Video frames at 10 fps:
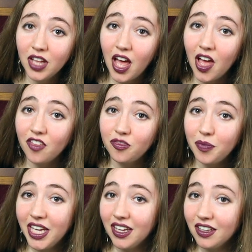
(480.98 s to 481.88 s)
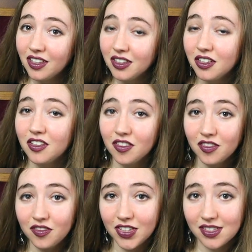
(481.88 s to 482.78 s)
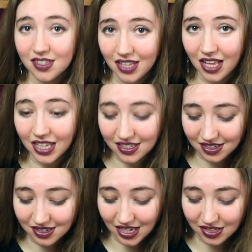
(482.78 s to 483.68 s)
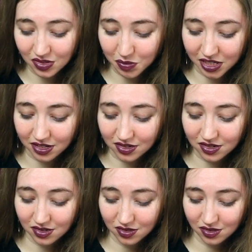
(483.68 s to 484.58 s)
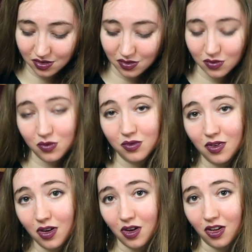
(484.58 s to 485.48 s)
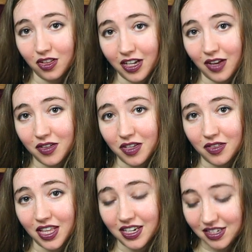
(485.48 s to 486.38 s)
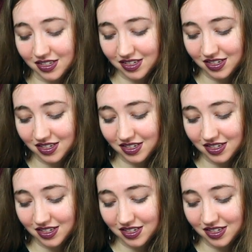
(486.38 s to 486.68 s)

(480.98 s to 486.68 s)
love me. Feels a lot less intense because, oh, look how cute that is.